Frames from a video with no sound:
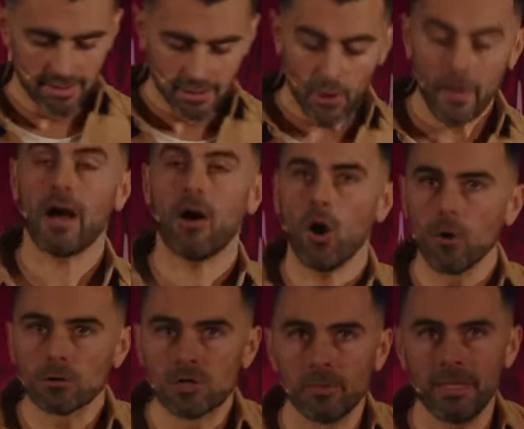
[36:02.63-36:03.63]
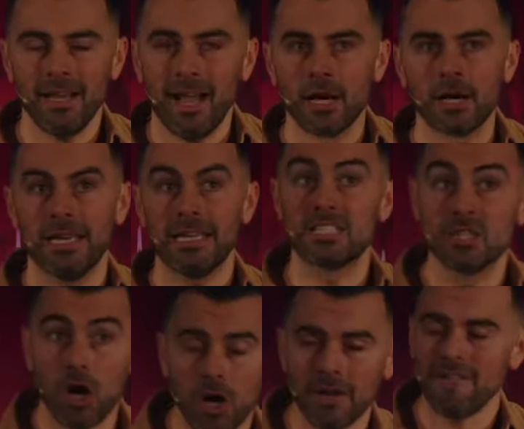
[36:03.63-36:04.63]
No, our ultimate hunger is
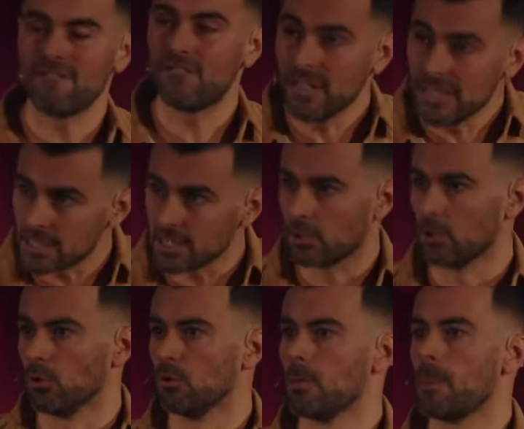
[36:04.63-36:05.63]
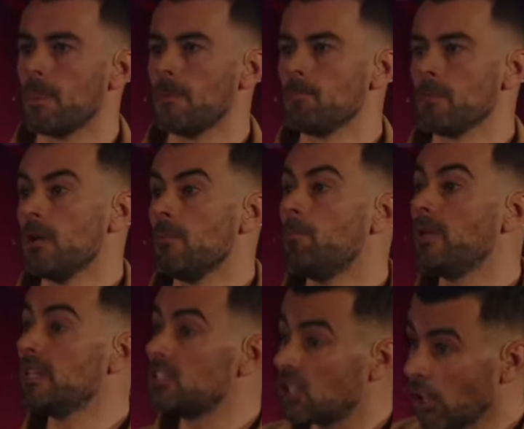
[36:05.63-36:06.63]
not physical,
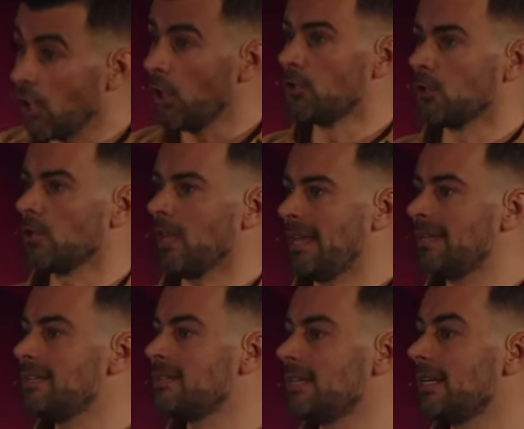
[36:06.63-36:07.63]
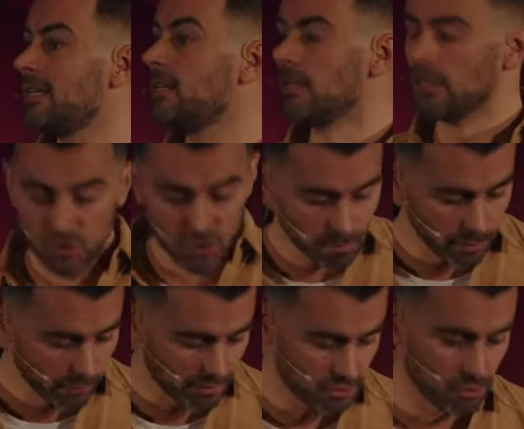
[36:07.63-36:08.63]
but eternal and indeed
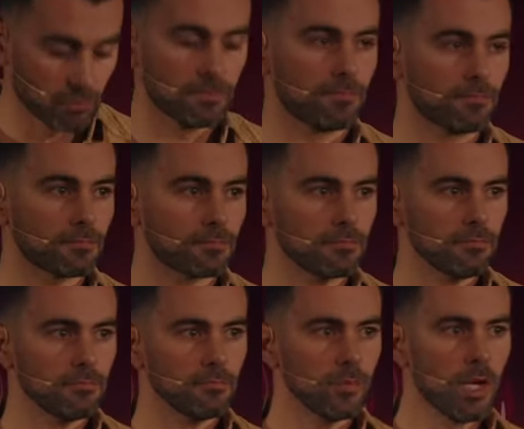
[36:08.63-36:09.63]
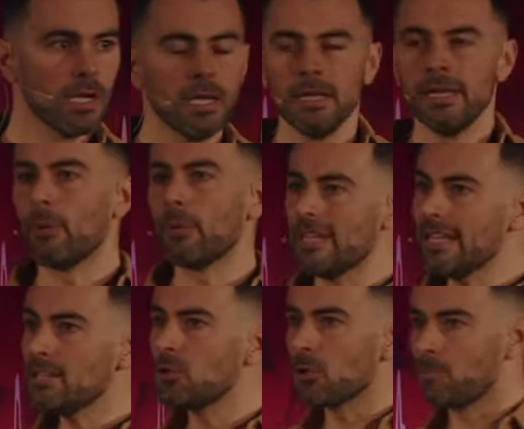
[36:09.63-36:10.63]
spiritual. Now, we need to